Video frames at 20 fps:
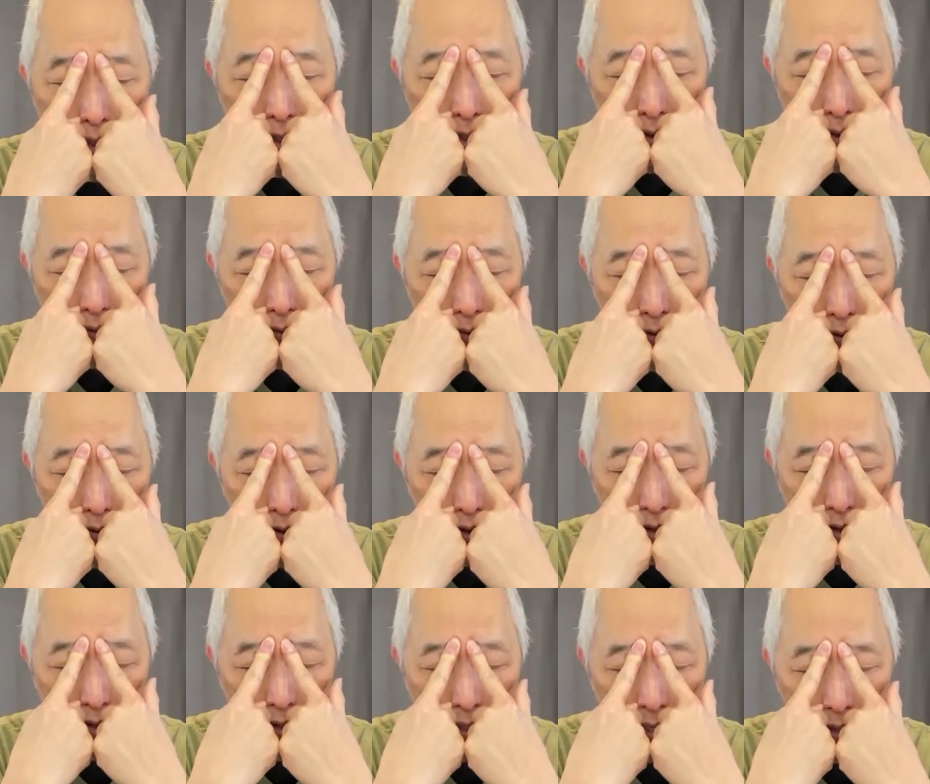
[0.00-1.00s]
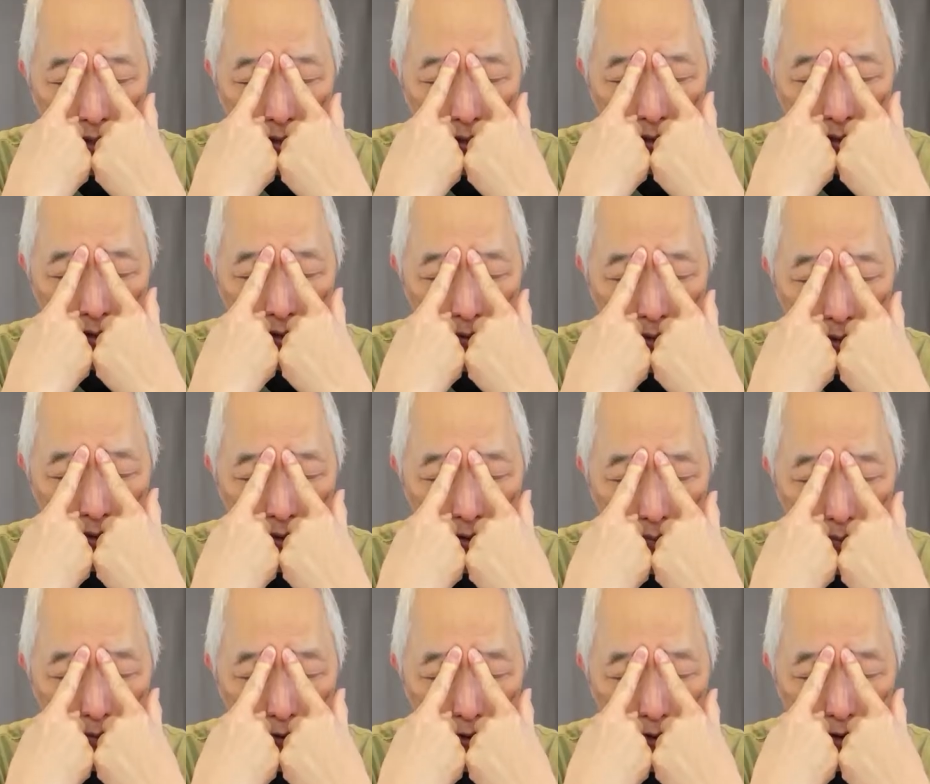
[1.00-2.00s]
We use the neck a little bit to
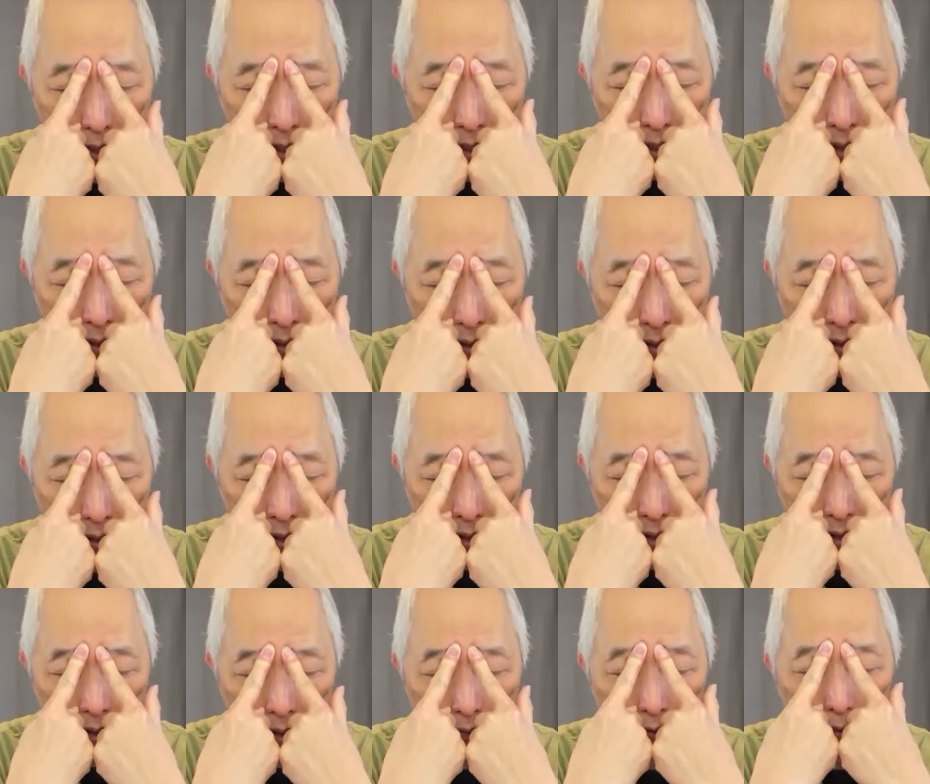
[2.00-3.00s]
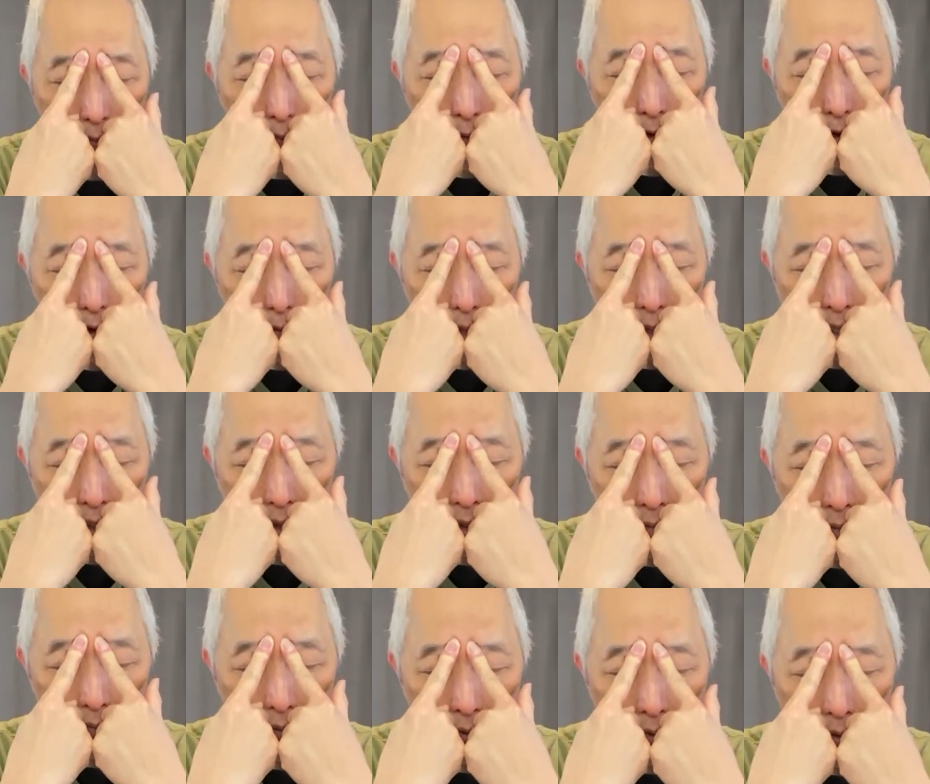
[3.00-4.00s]
push down and then we push back up.
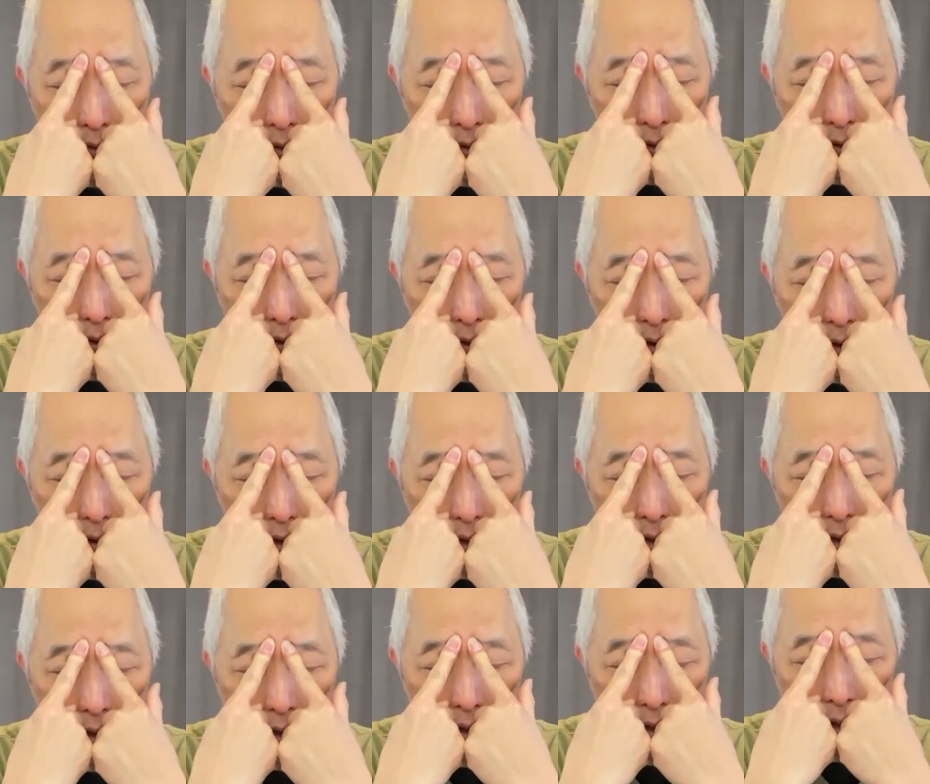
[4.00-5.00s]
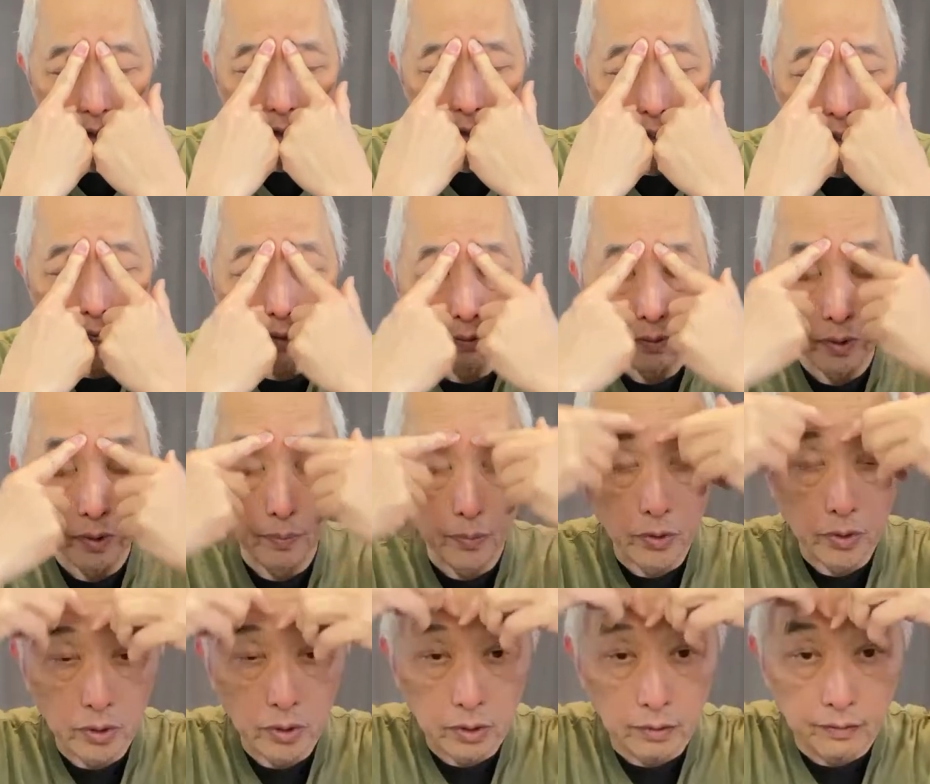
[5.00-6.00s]
Now we put
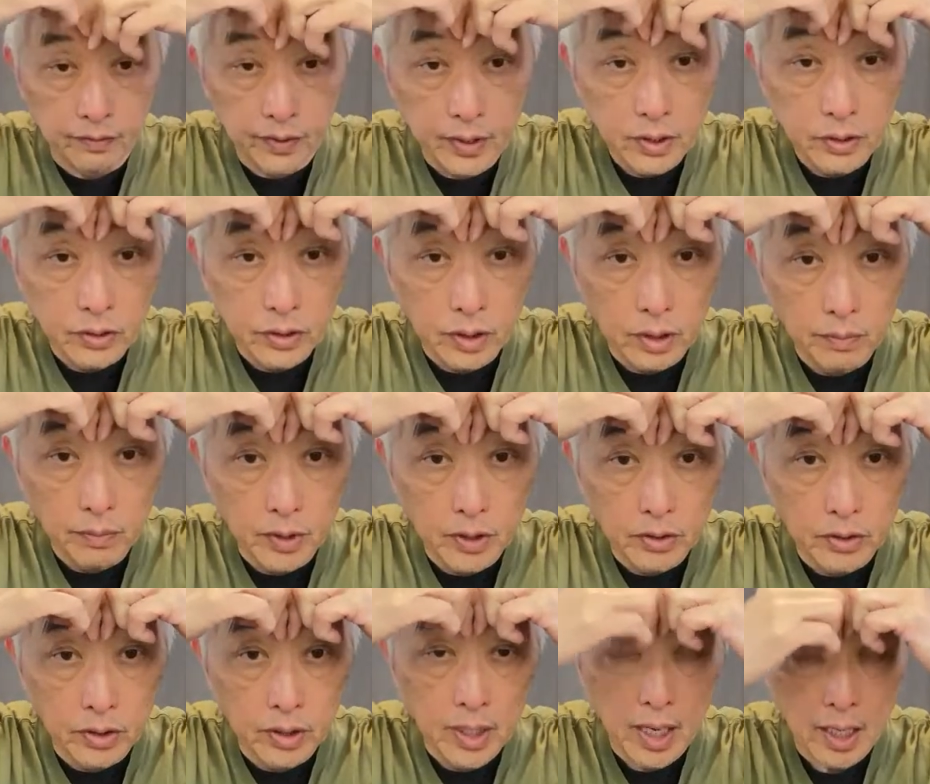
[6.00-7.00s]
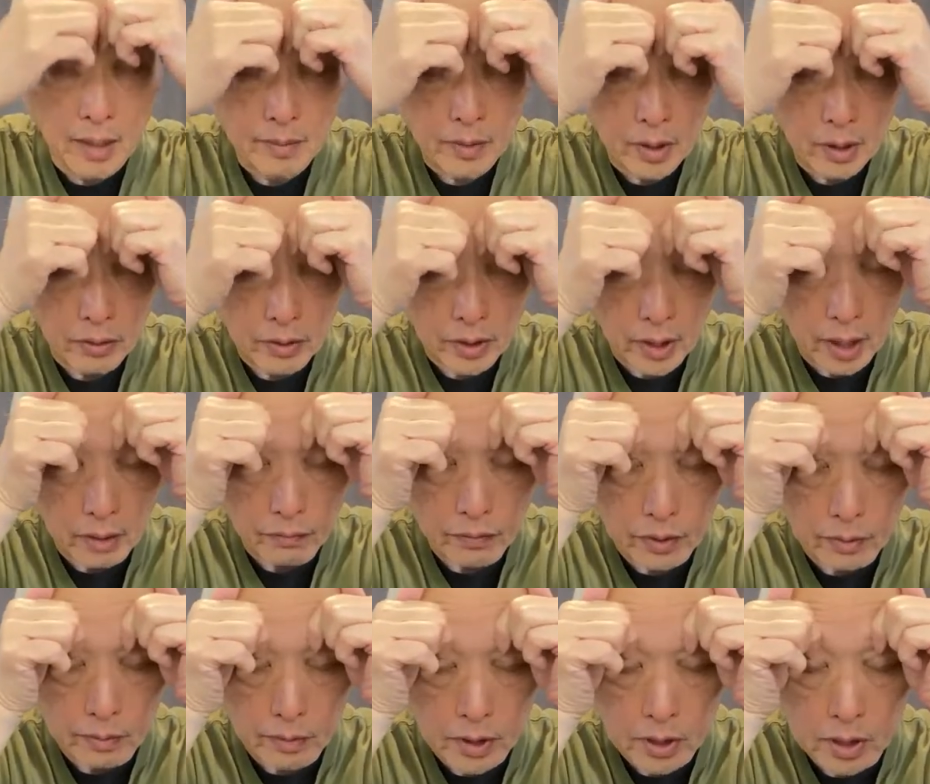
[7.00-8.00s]
the fingers in between the eyebrow and we
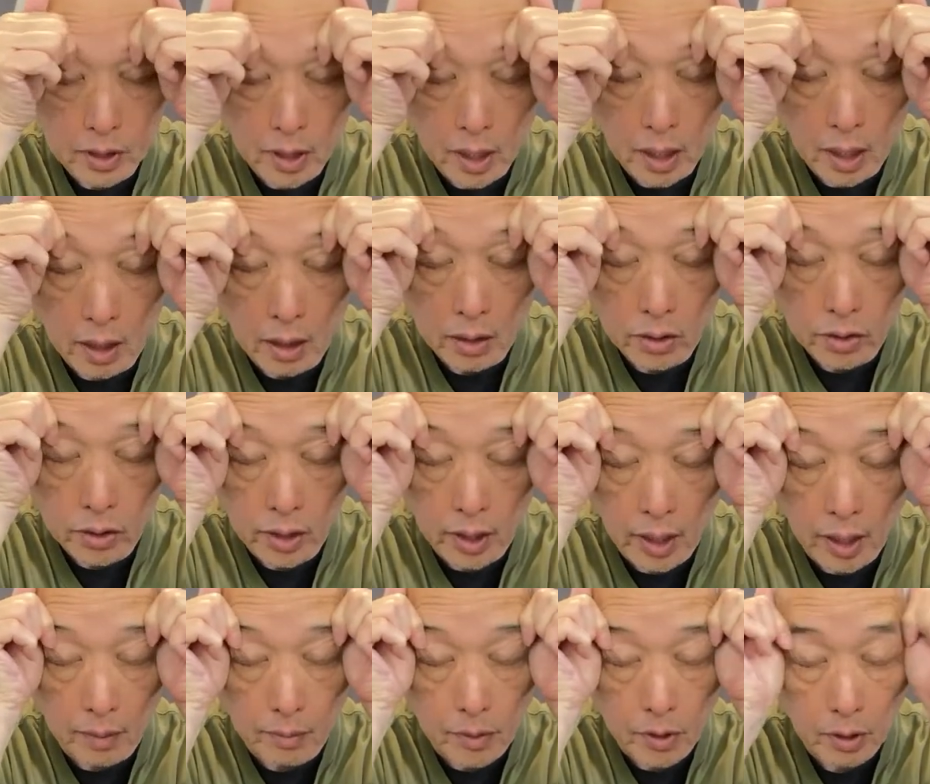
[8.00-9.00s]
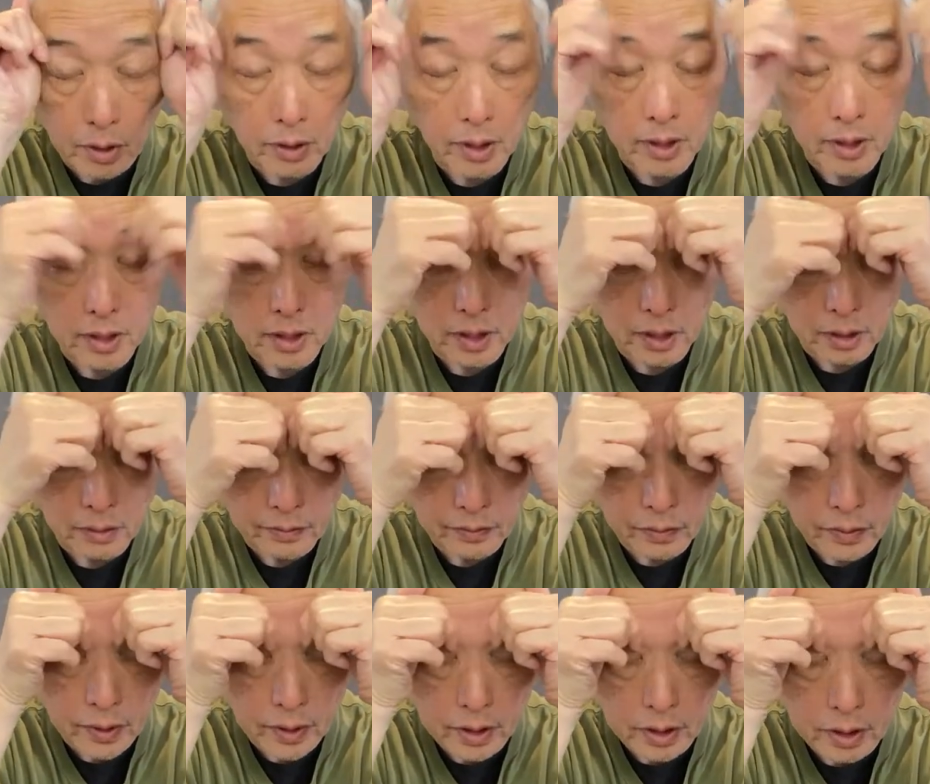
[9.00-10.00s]
massage the eyebrow as if
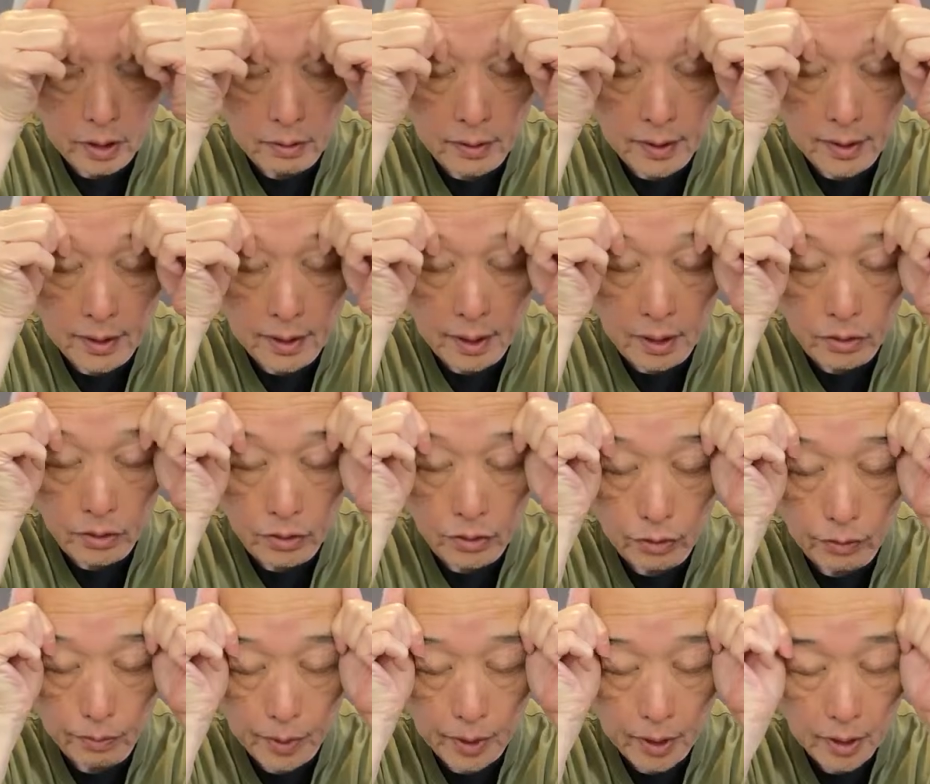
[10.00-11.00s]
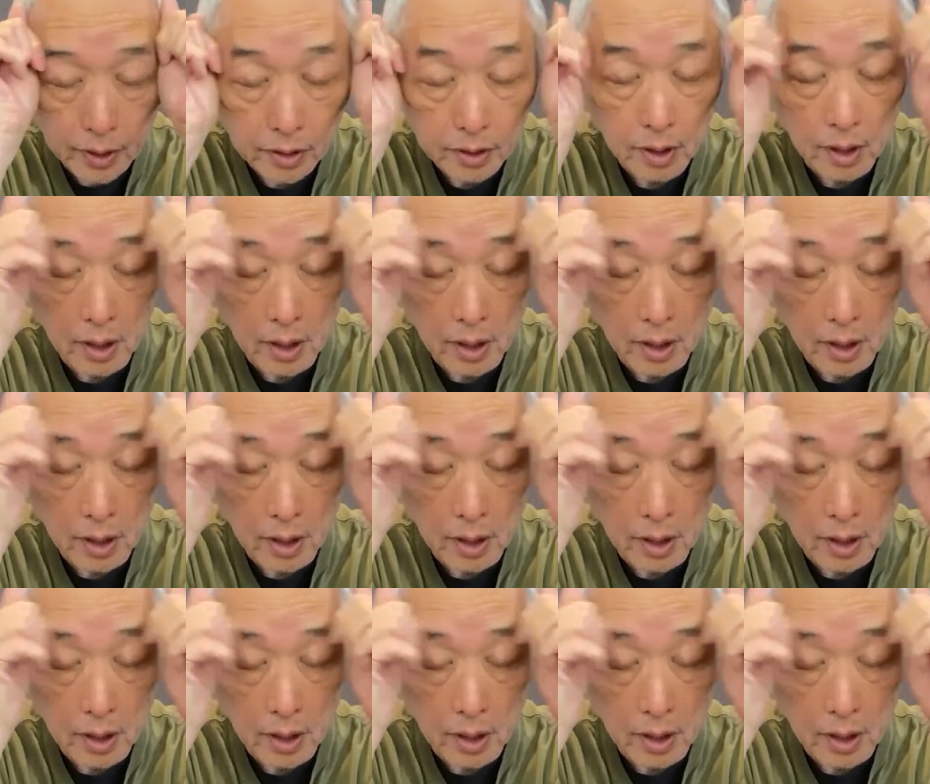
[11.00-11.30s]
we're squeezing toothpaste.